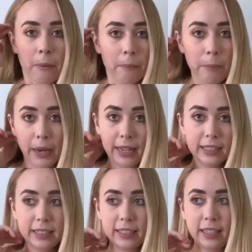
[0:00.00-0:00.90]

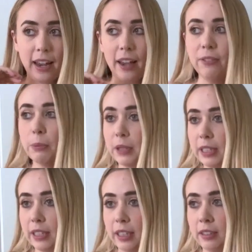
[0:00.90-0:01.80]
but I feel pretty
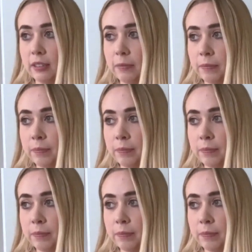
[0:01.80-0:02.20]
good.